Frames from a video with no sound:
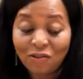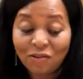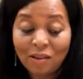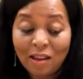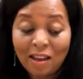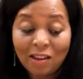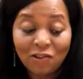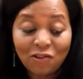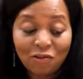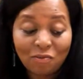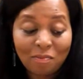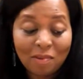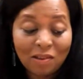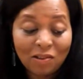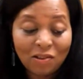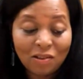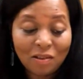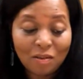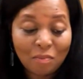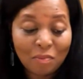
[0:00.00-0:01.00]
as you
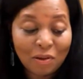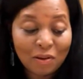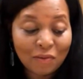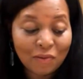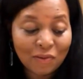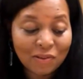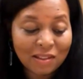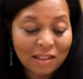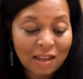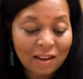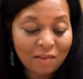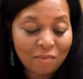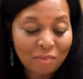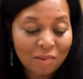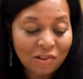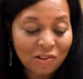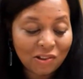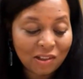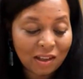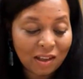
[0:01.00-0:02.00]
mentioned, the beautiful state of
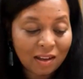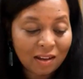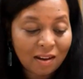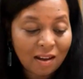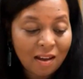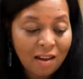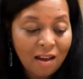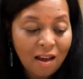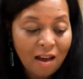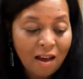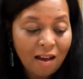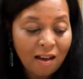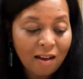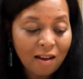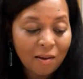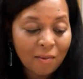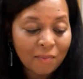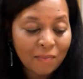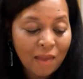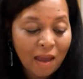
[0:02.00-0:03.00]
Michigan.
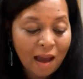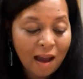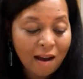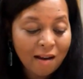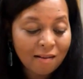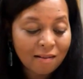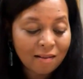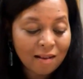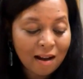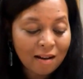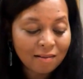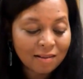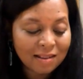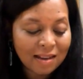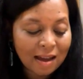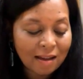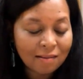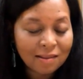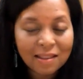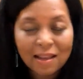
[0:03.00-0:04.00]
Our
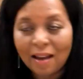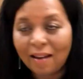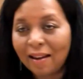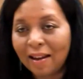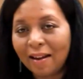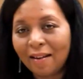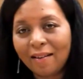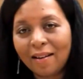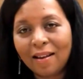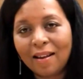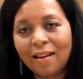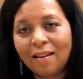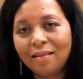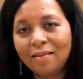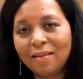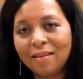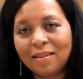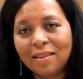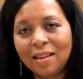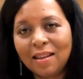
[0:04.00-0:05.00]
downtown area here
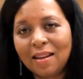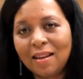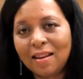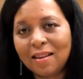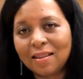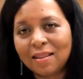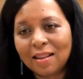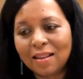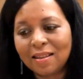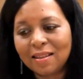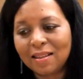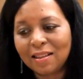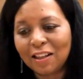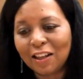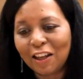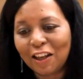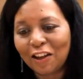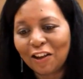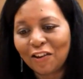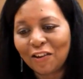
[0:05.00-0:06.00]
in the city is
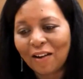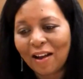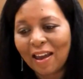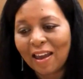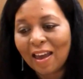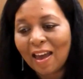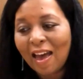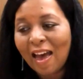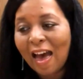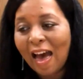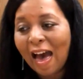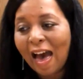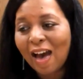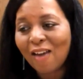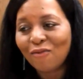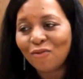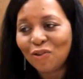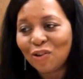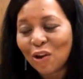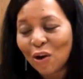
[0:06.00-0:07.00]
looking great.
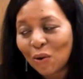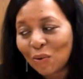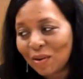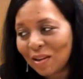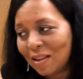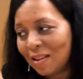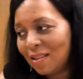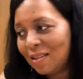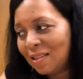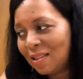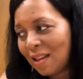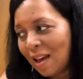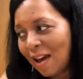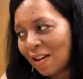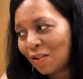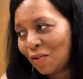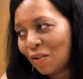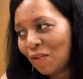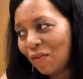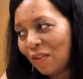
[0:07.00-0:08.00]
I've noticed, I
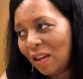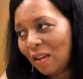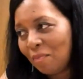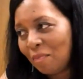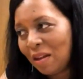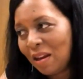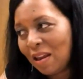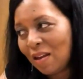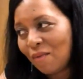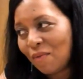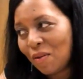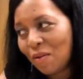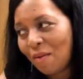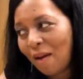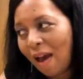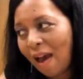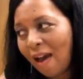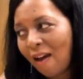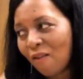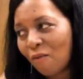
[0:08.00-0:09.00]
don't know if many of you
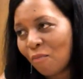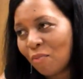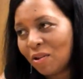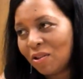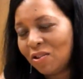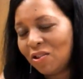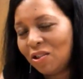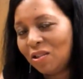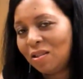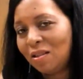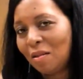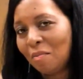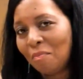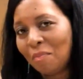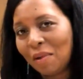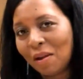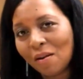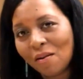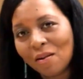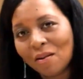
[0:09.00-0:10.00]
have, but just the
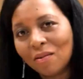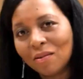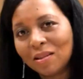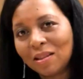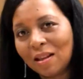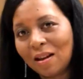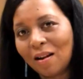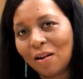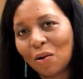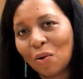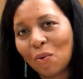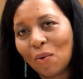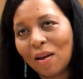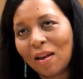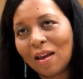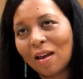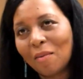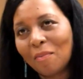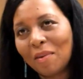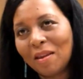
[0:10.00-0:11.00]
murals that are
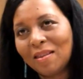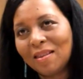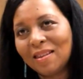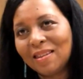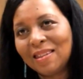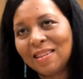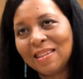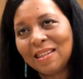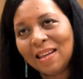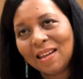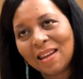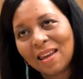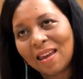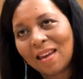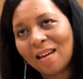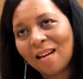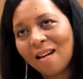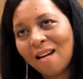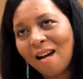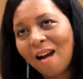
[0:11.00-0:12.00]
going up in the
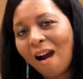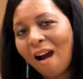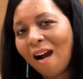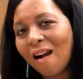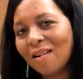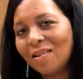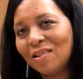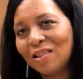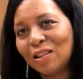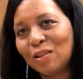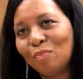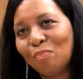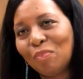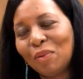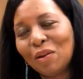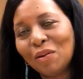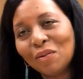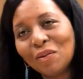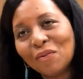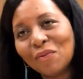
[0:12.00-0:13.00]
city are just
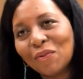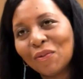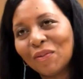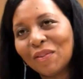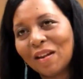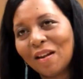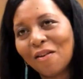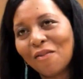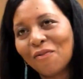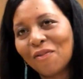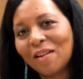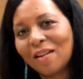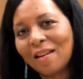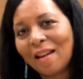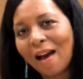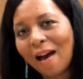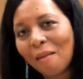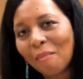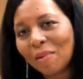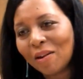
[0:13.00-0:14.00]
beautiful. They are
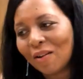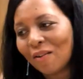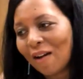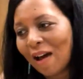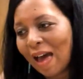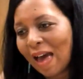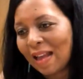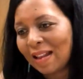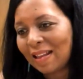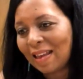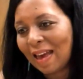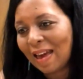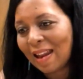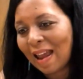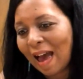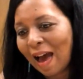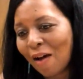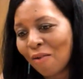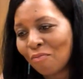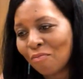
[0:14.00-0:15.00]
phenomenal. I hadn't got
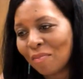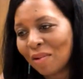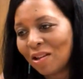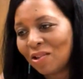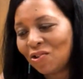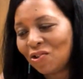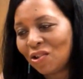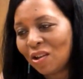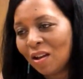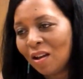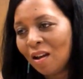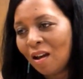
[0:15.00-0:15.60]
out much.